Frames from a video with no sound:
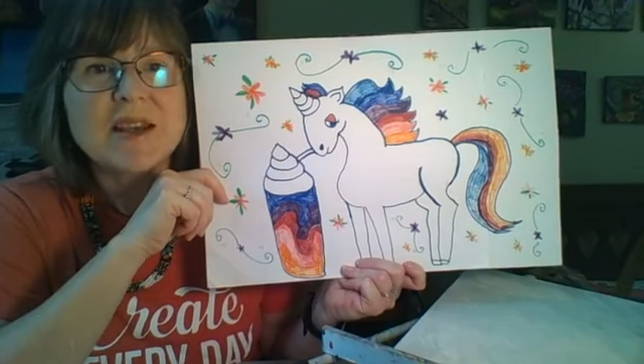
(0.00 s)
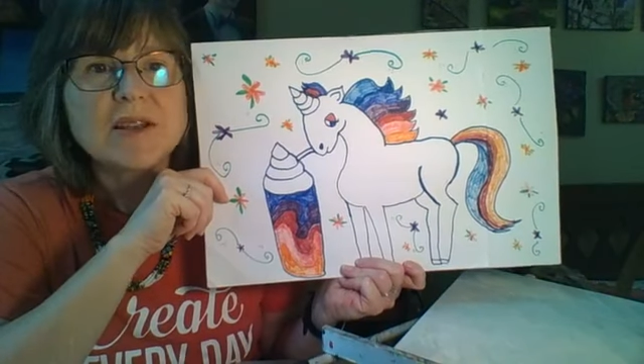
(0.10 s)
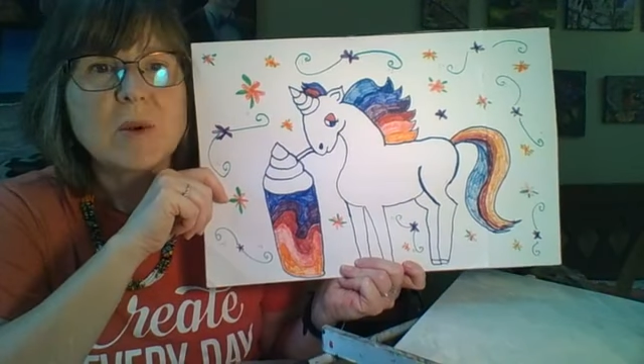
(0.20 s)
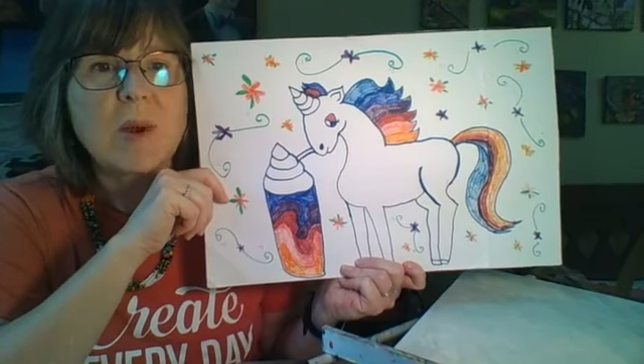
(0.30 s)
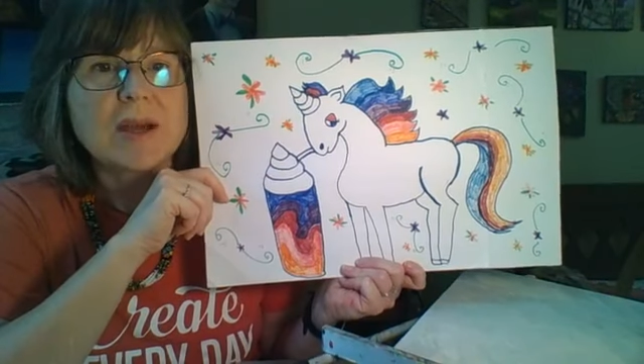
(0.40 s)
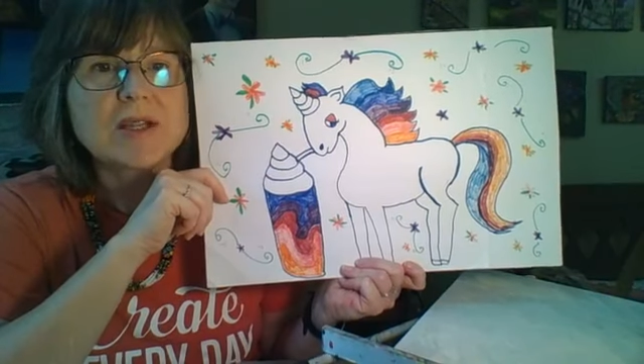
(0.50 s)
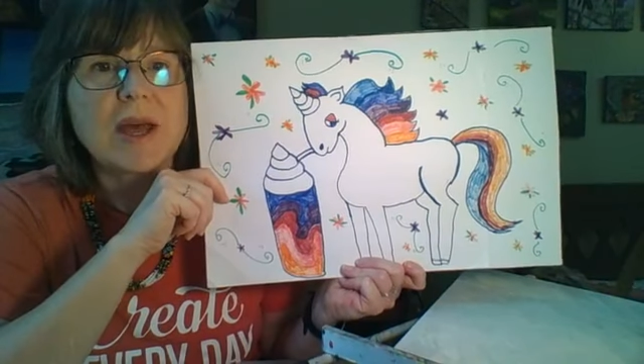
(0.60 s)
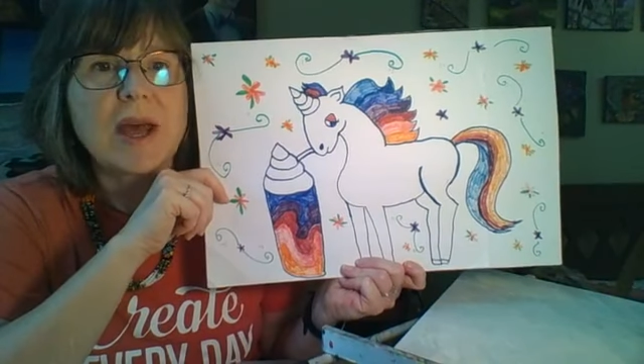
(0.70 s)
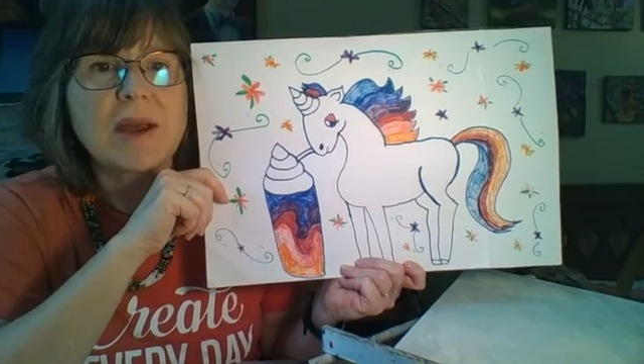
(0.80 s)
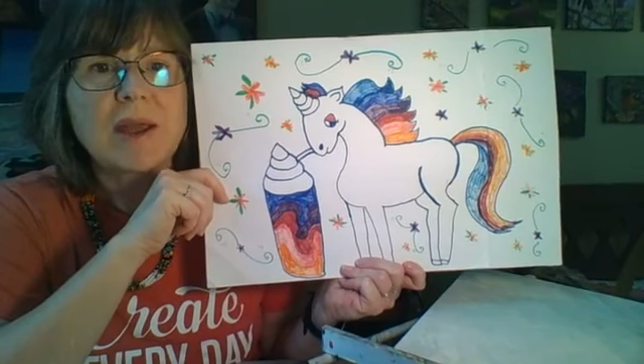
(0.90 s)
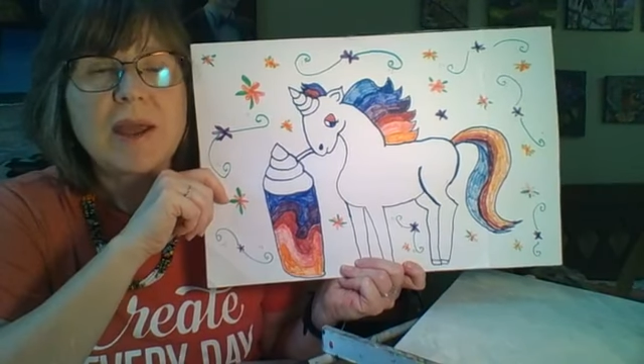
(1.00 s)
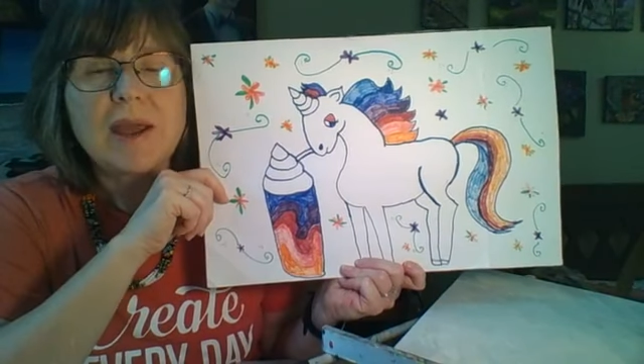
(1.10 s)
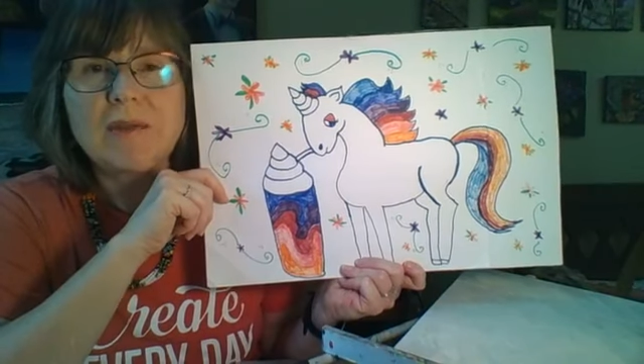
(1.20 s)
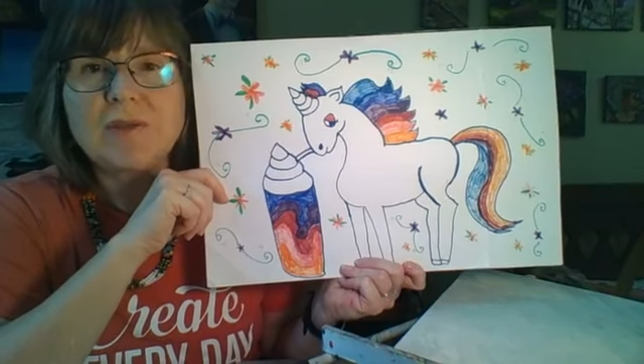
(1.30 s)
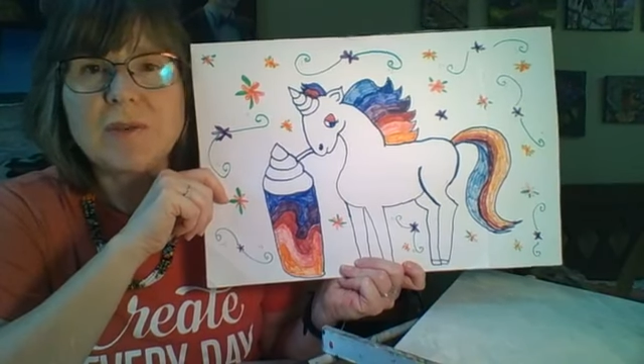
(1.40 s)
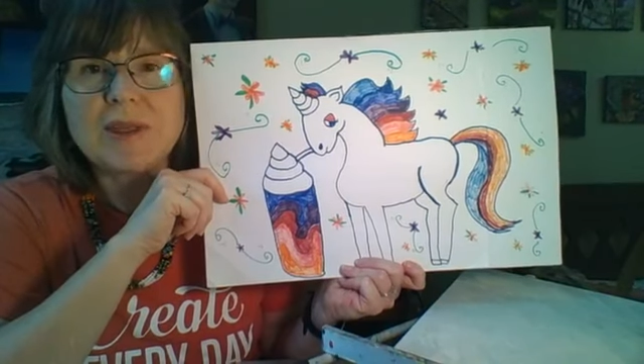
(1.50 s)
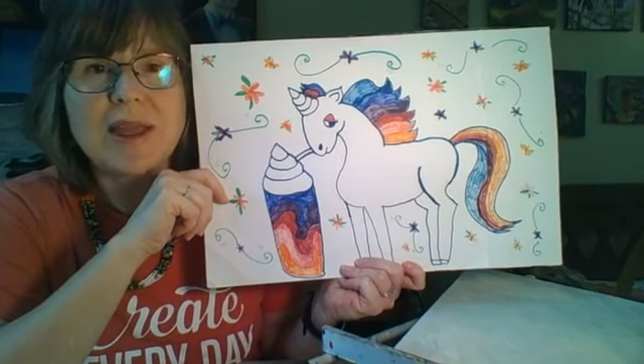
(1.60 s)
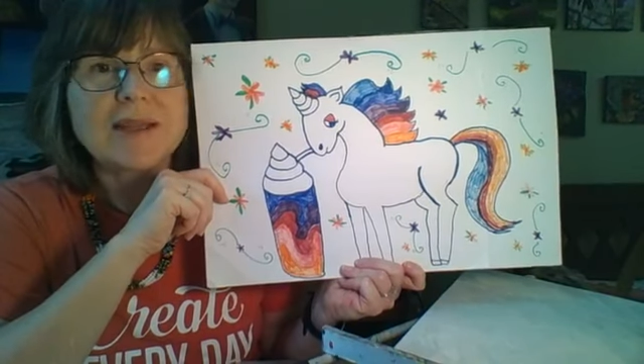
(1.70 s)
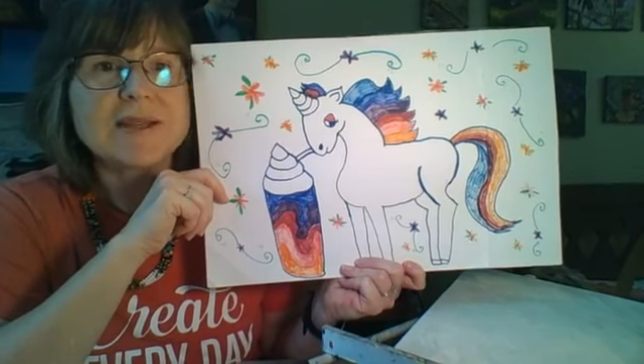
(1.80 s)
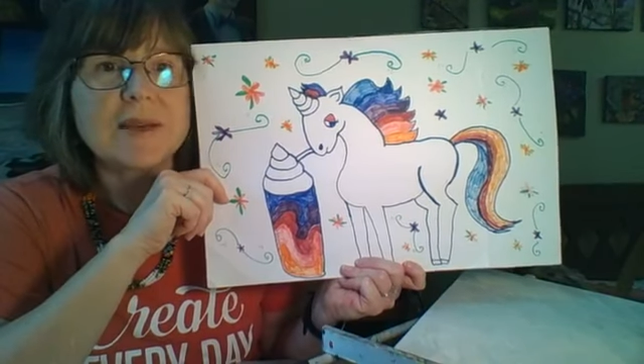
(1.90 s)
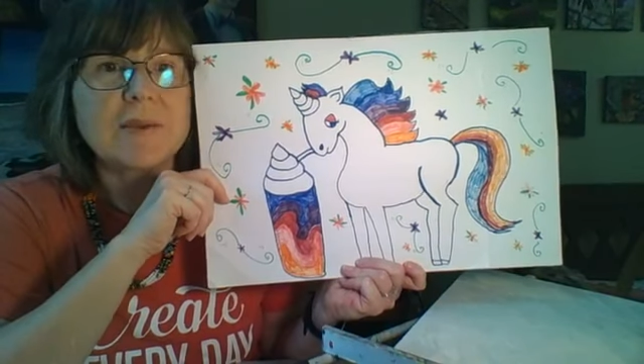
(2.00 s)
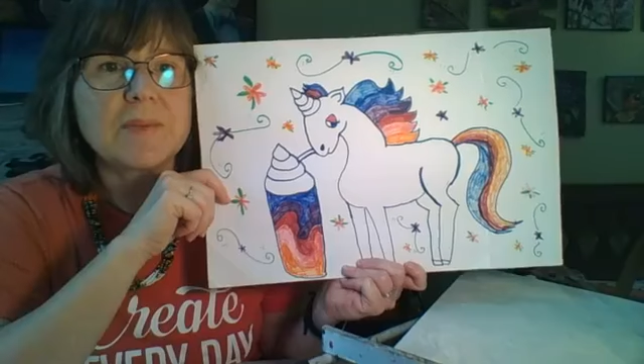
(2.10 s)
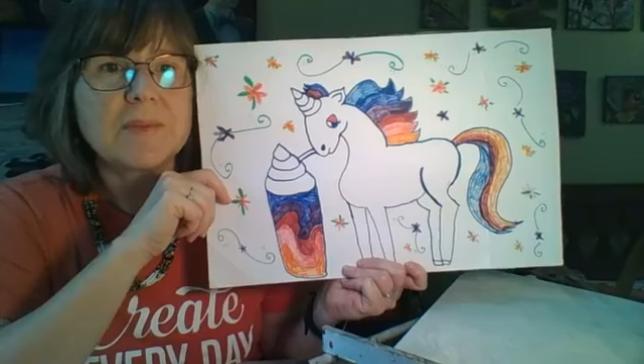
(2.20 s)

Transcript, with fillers: to watch that if you would like to